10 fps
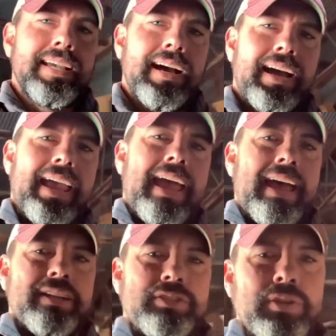I
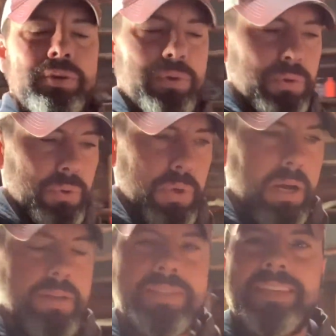had to
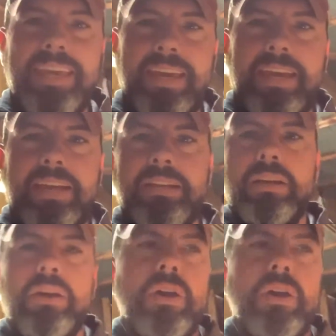skin